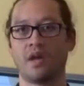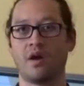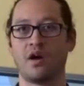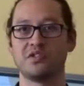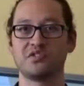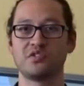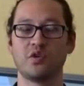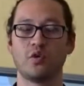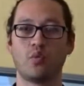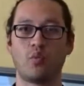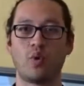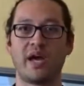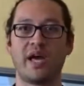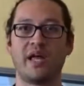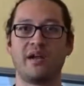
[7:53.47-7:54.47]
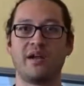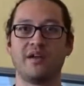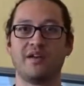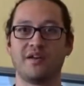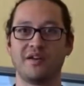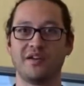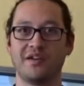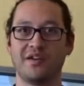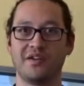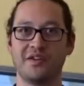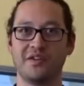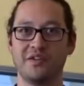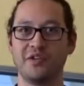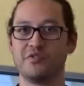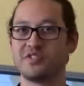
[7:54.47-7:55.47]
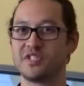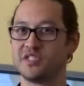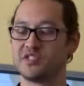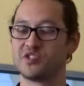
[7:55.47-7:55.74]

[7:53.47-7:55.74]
Also, when using